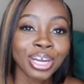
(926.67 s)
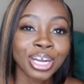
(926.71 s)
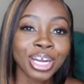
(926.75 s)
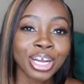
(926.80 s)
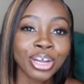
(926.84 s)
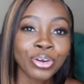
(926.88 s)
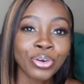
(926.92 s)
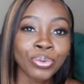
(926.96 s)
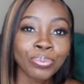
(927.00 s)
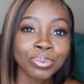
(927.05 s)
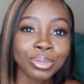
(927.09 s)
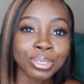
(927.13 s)

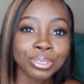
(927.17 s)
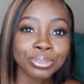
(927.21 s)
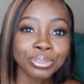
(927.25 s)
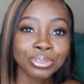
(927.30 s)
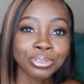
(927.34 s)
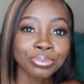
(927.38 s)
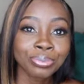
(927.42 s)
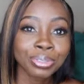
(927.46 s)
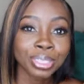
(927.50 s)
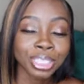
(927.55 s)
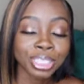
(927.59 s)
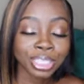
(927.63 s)
I hope
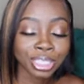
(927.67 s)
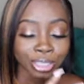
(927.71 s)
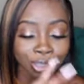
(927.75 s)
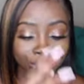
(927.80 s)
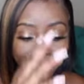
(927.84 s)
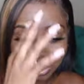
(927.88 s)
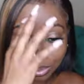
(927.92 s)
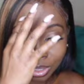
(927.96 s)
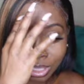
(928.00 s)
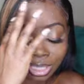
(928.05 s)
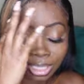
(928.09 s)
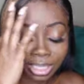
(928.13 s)
you really
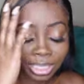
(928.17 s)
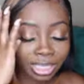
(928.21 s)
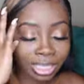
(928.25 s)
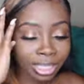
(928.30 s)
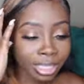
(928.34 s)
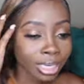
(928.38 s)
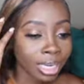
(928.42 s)
enjoyed. Again,